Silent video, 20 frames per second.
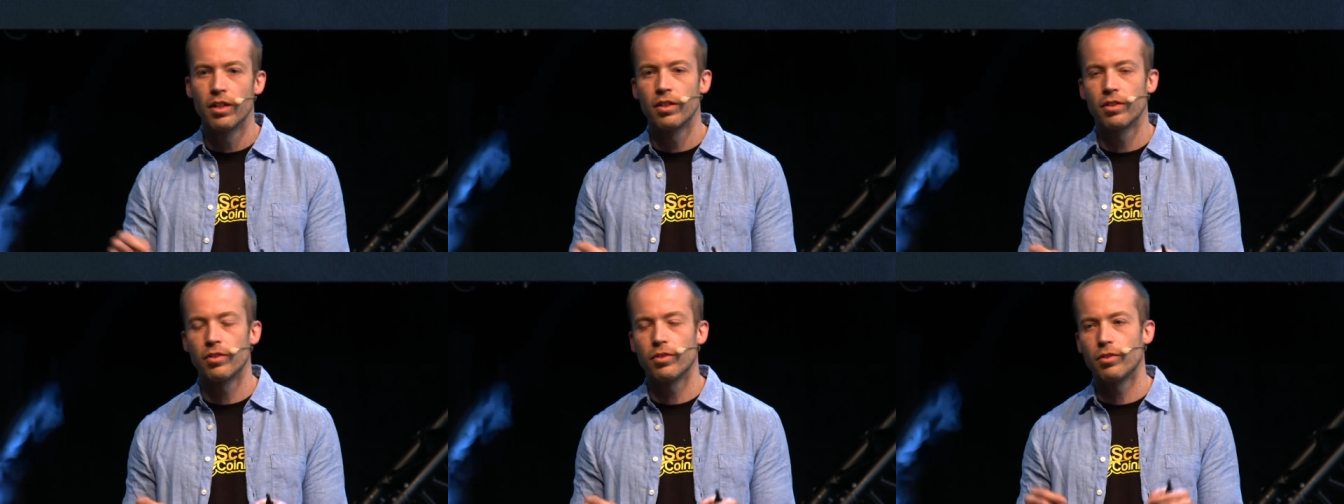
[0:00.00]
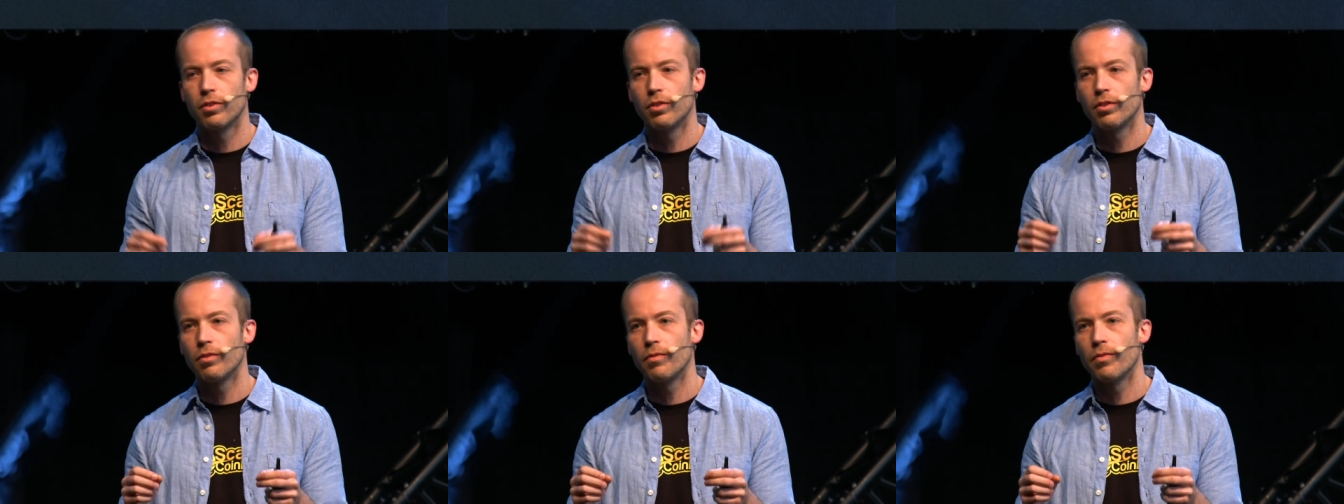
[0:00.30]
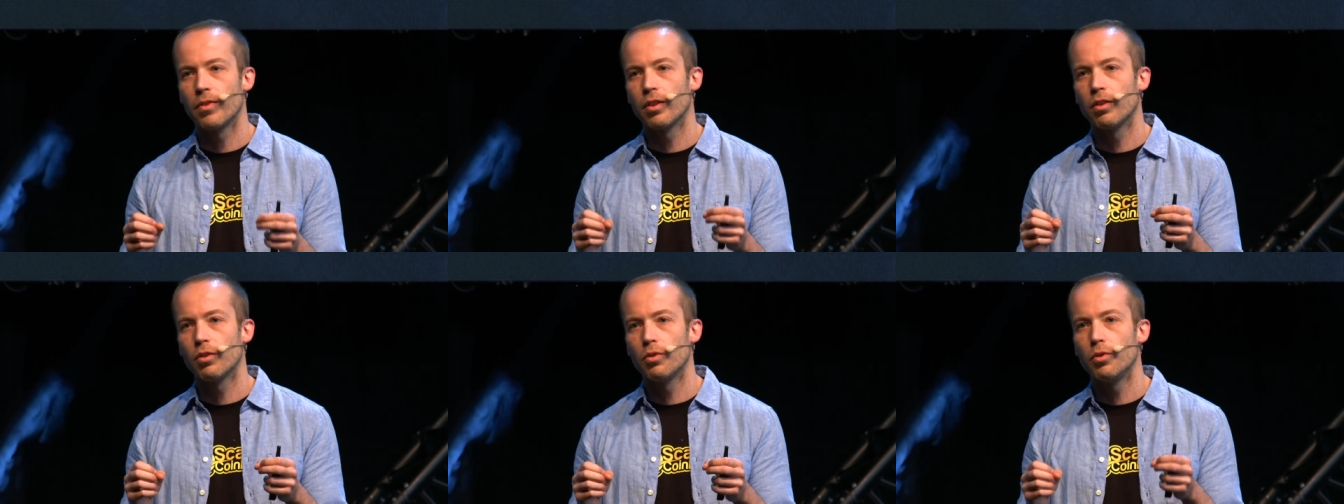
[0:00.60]

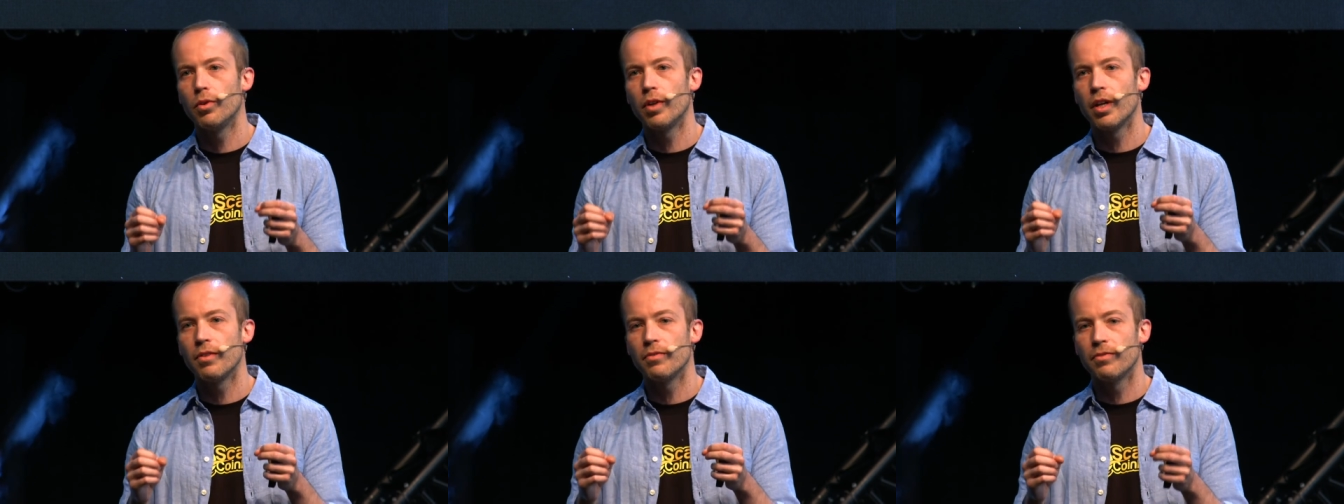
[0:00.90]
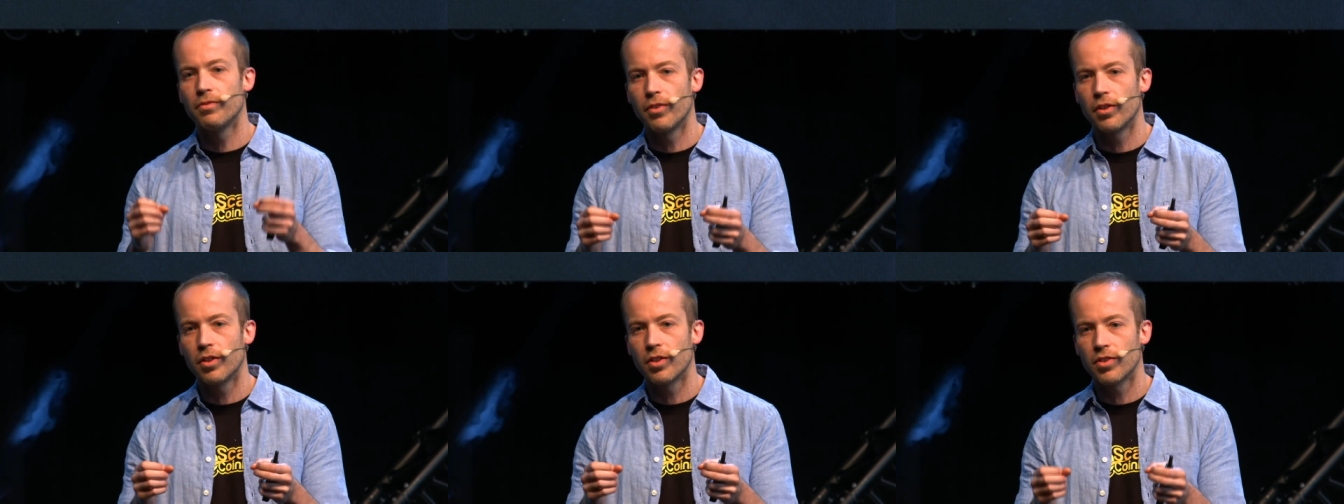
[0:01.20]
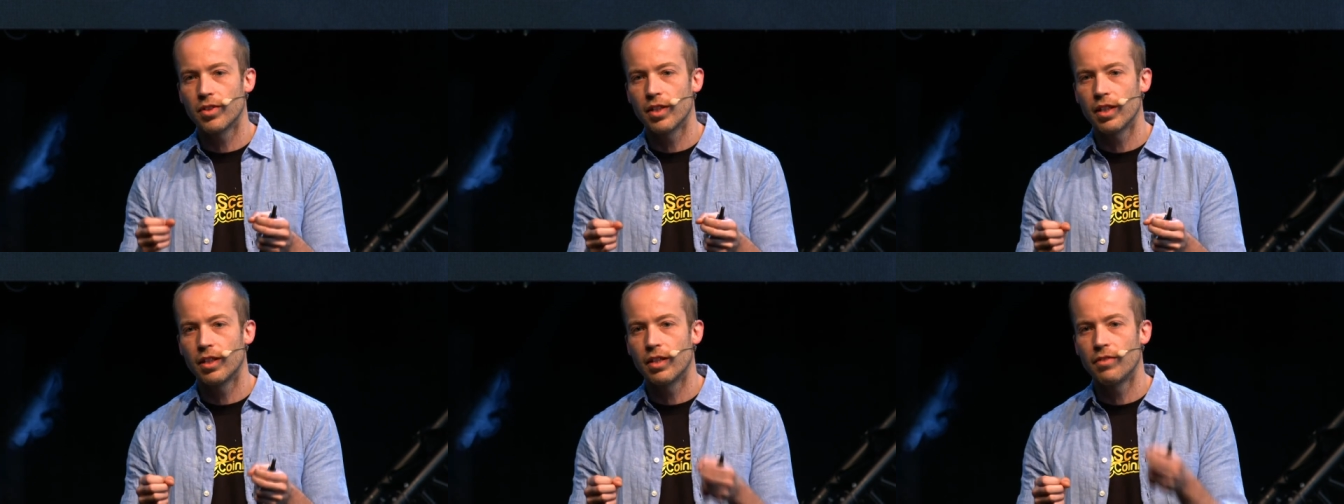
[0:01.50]
So to
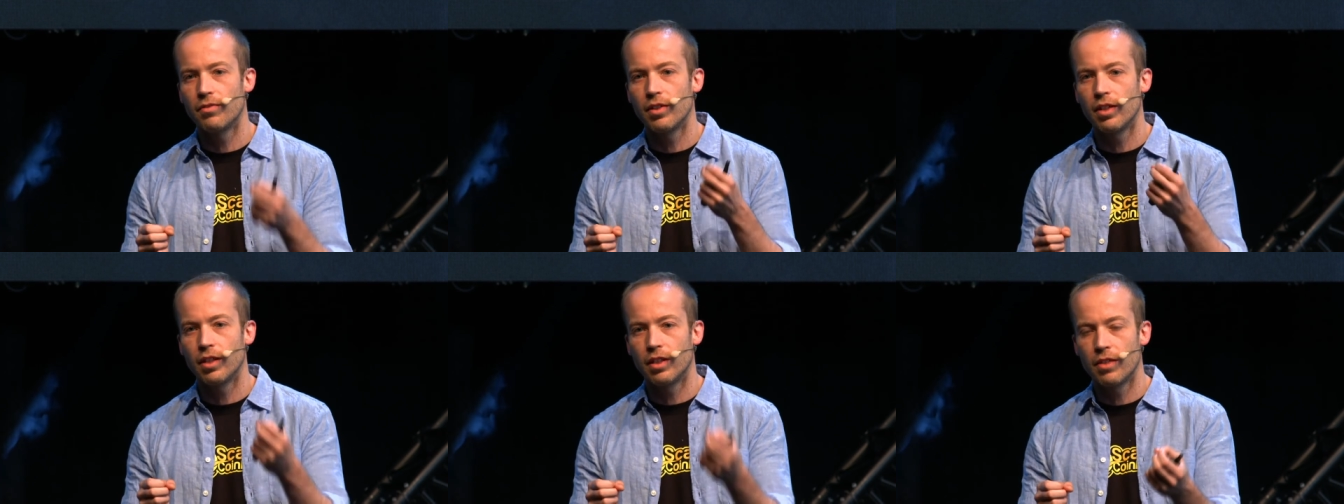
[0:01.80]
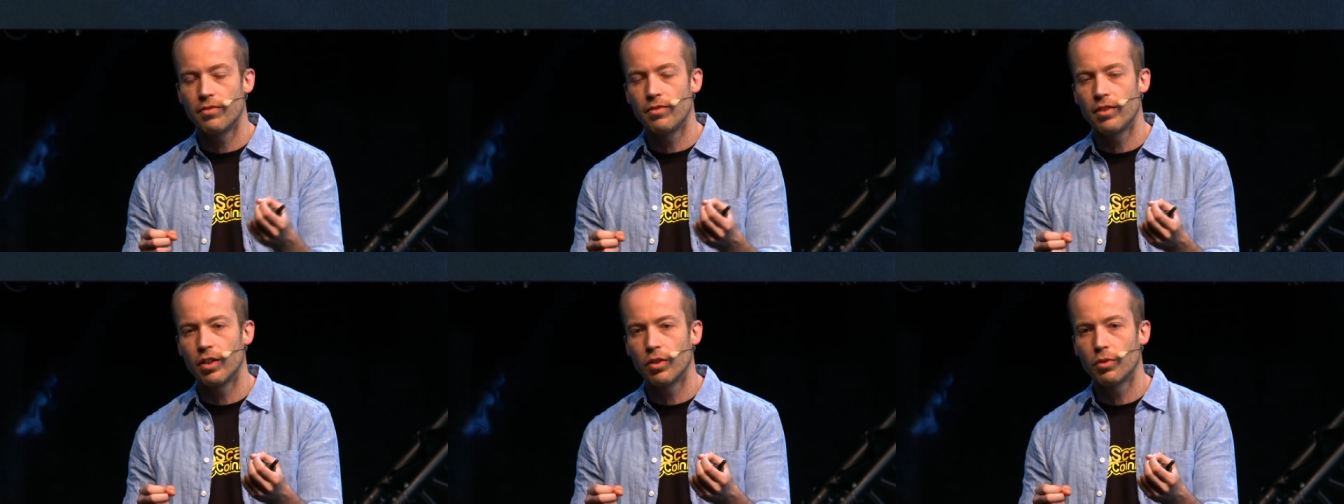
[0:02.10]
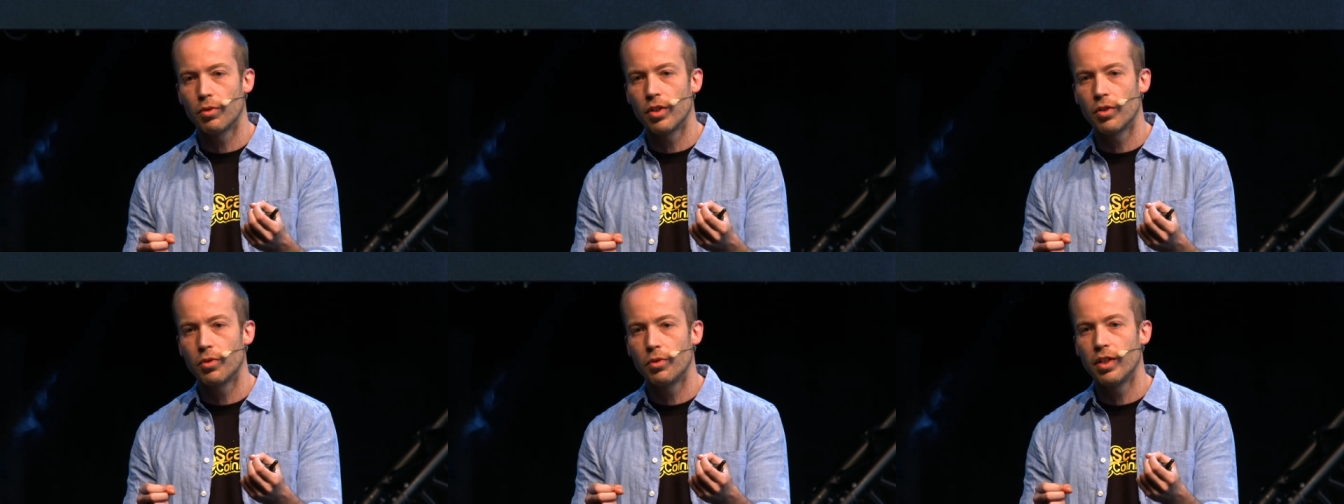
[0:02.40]
enforce that the
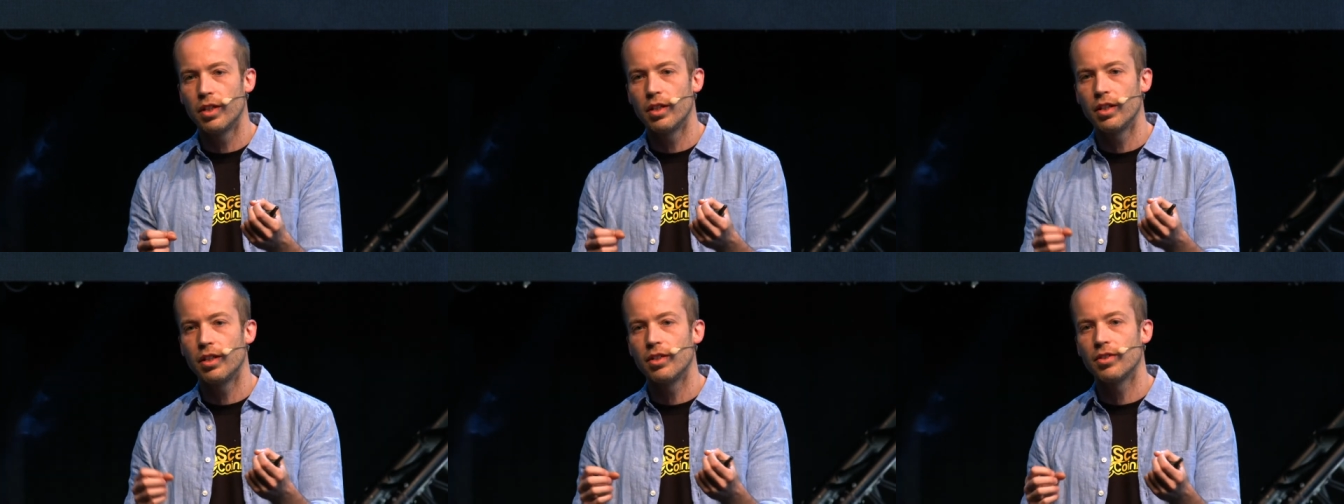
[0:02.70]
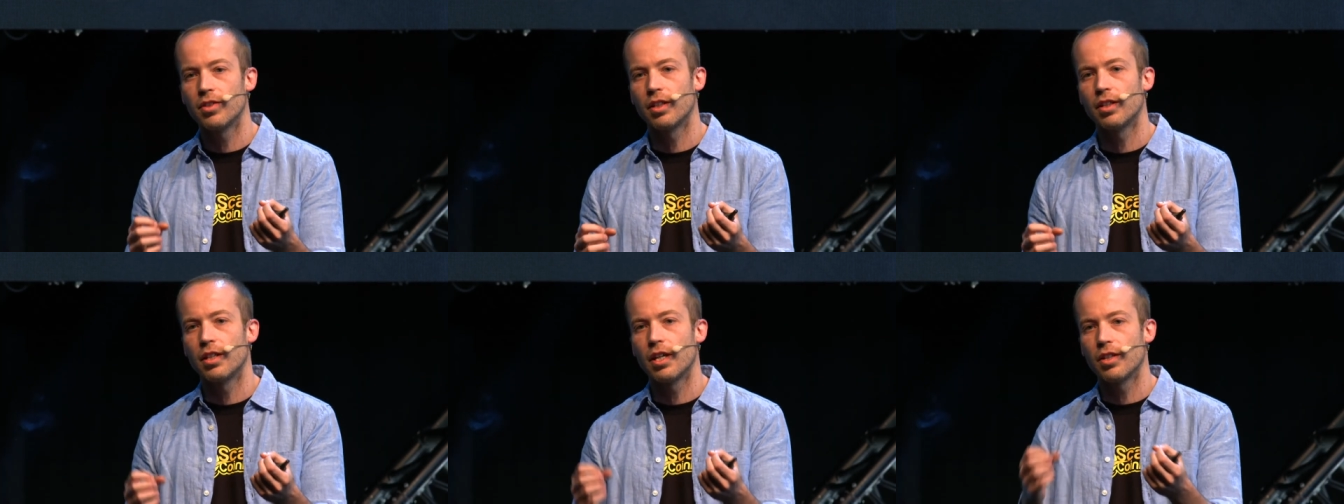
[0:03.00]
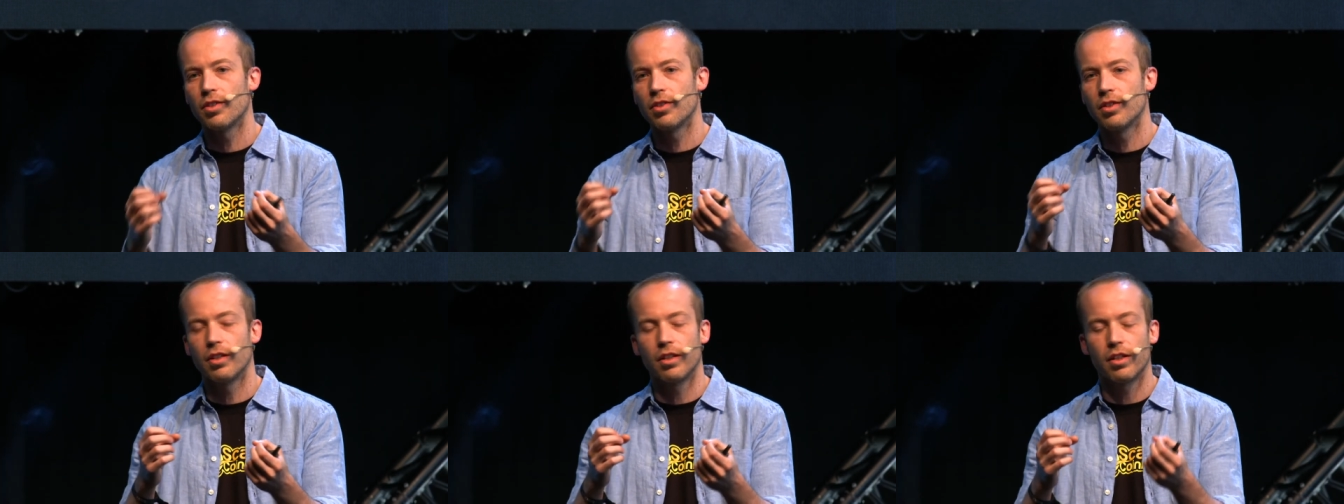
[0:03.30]
virtual queen is
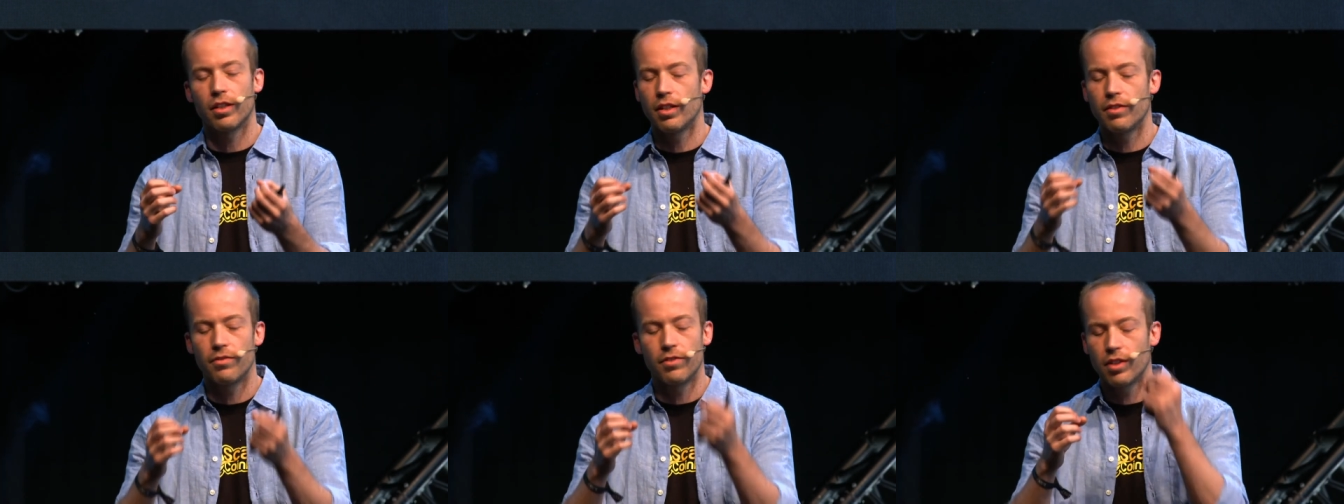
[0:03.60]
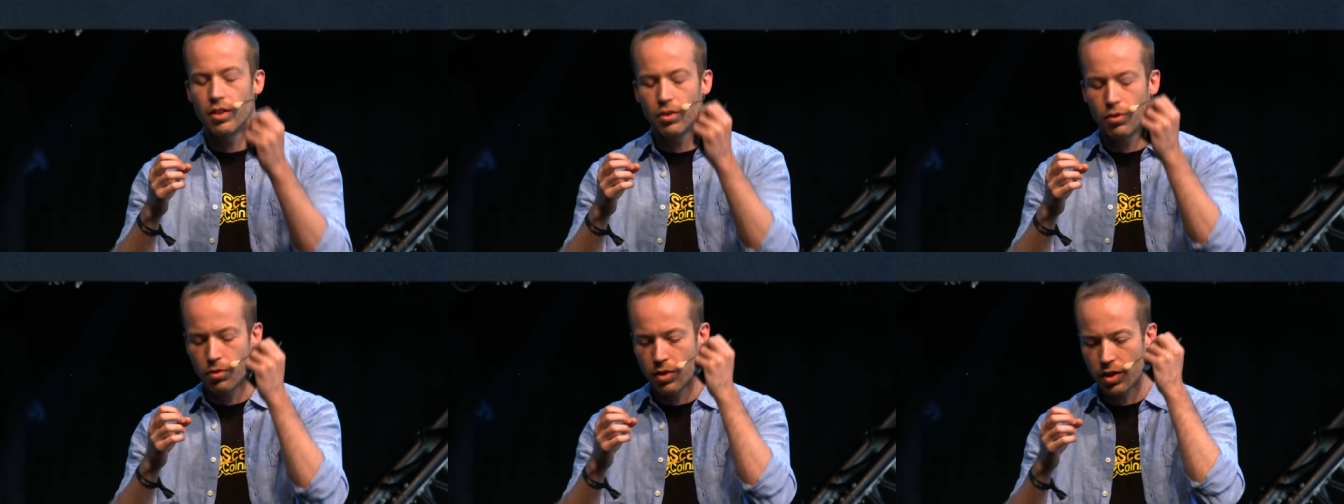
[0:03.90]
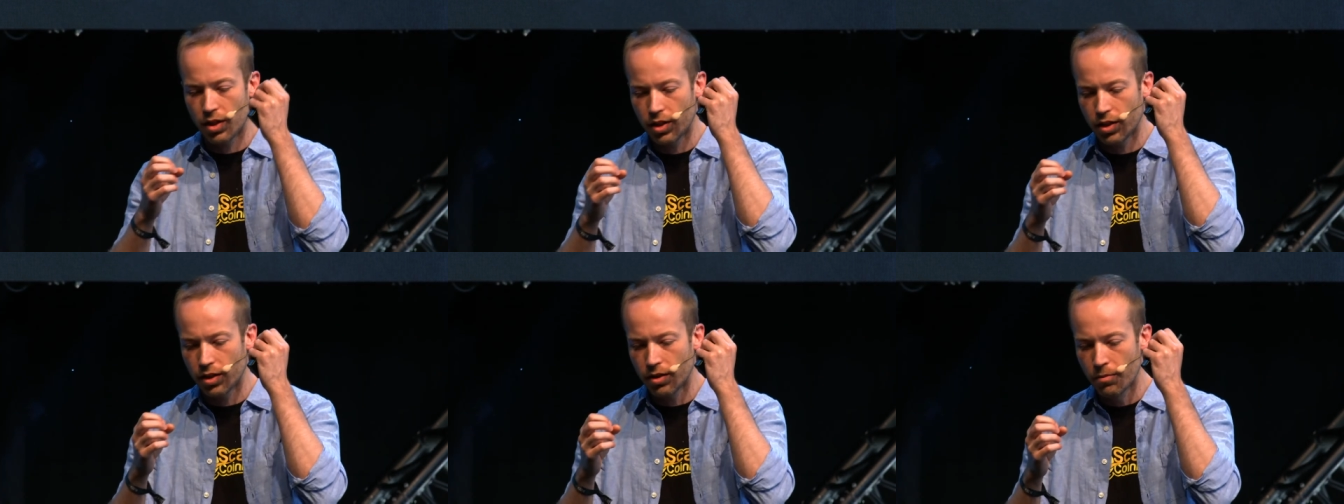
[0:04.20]
attached, the
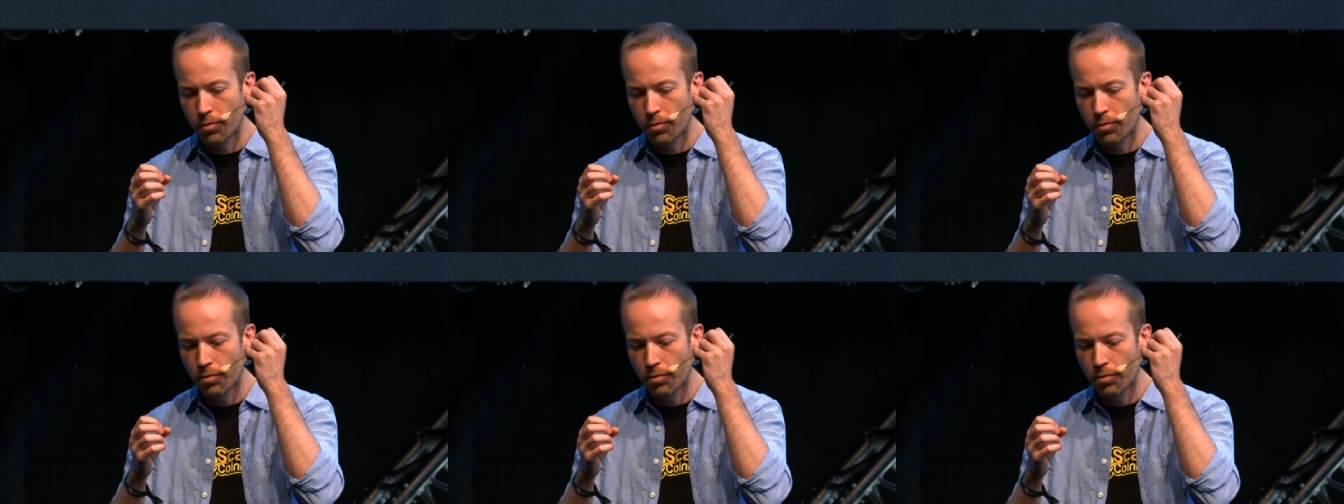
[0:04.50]
virtual